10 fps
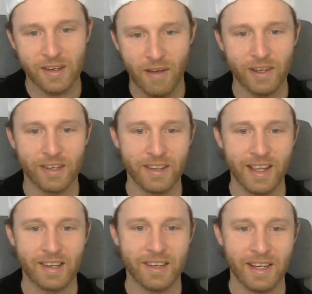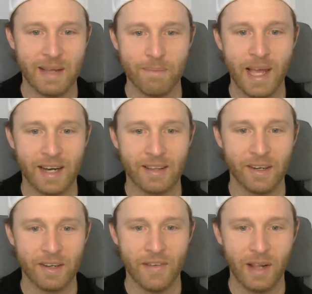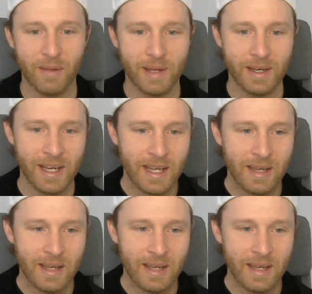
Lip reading: obviously that's going to impact their development.